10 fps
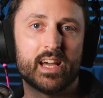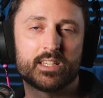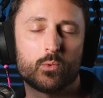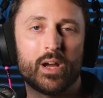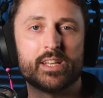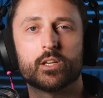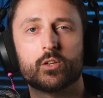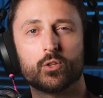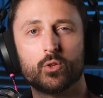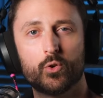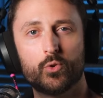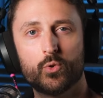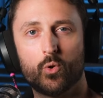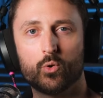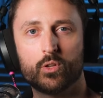as a way to
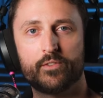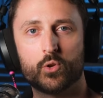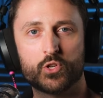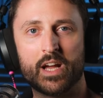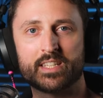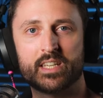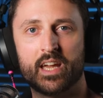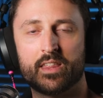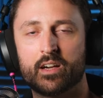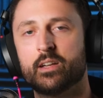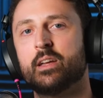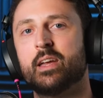glue all of your tracks together